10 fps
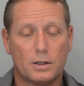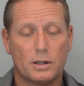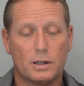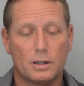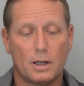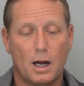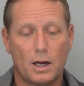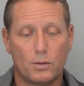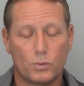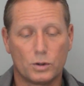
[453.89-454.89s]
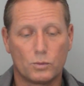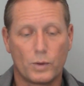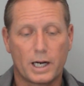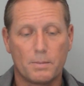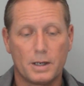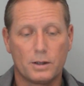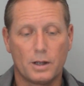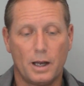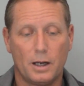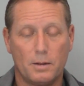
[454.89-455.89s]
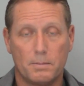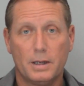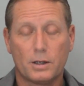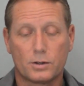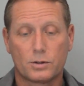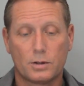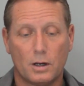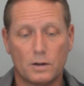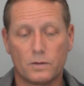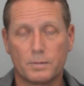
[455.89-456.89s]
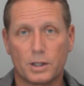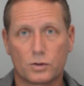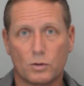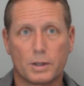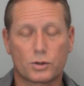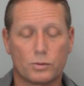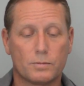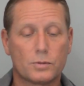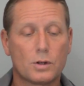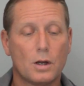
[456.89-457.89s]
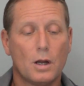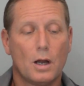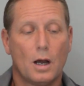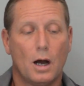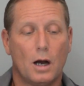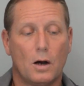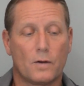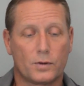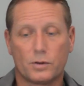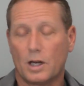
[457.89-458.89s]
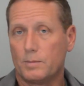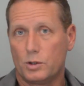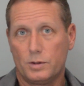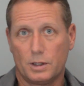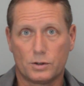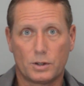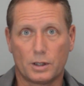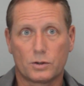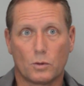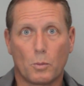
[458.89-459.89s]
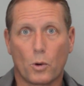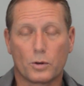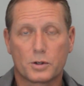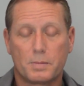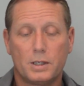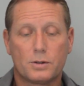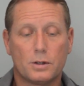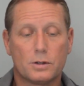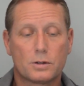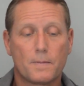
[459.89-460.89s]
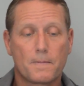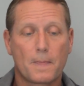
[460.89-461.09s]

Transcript: then I would recommend a mix of medicinal mushrooms, oftentimes using 6 or more species